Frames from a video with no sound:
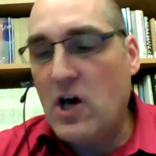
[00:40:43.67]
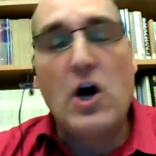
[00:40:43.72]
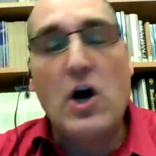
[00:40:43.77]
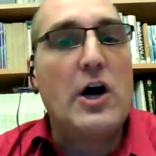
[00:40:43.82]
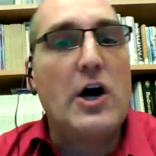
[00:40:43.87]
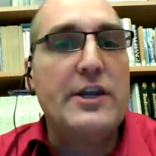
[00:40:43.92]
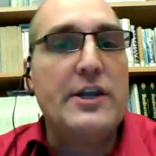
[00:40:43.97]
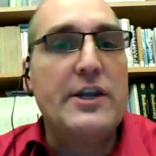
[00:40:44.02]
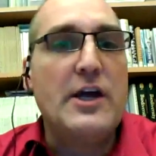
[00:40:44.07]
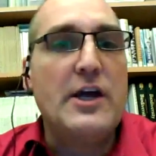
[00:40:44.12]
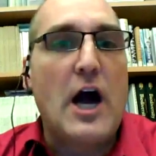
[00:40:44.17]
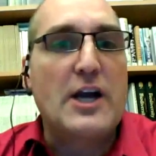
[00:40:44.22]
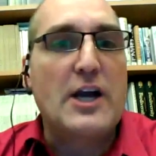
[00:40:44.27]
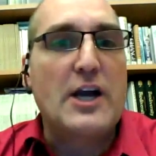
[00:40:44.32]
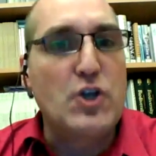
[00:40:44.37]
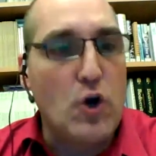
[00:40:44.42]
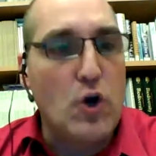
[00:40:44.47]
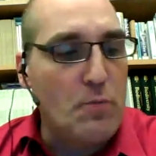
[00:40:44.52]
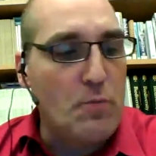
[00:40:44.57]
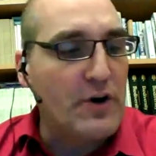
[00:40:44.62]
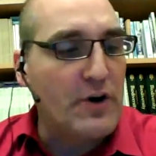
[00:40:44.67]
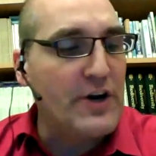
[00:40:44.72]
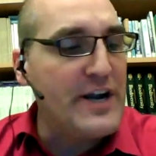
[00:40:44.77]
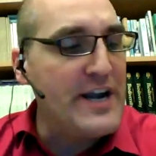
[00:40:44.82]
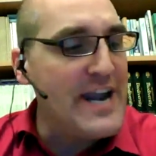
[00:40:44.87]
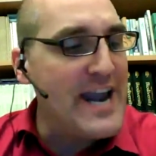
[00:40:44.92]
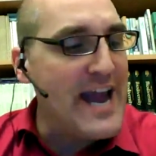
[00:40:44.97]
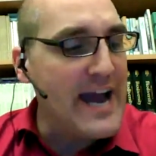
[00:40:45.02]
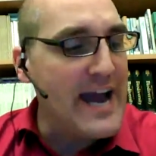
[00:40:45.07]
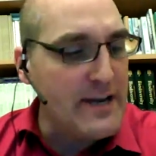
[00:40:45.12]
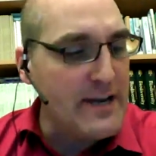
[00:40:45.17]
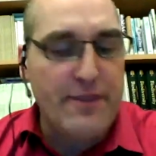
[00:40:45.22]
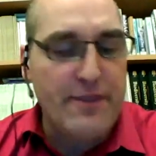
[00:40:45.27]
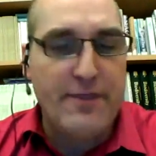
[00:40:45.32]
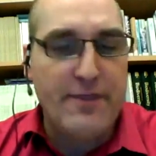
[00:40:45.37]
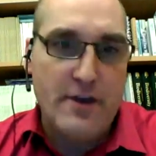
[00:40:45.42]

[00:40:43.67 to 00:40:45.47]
on October 9th.